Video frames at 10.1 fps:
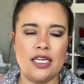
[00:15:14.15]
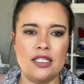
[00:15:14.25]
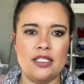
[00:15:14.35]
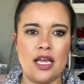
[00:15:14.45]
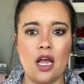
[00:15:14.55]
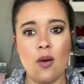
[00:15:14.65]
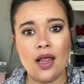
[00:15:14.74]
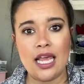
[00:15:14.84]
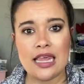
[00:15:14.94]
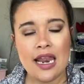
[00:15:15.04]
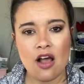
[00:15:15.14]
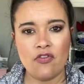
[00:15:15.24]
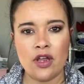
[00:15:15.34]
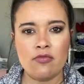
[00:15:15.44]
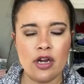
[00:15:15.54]
and say, oh, I like that
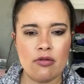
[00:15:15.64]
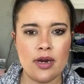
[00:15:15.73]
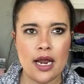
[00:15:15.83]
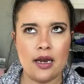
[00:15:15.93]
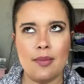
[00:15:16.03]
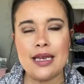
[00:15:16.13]
outfit and recreate it.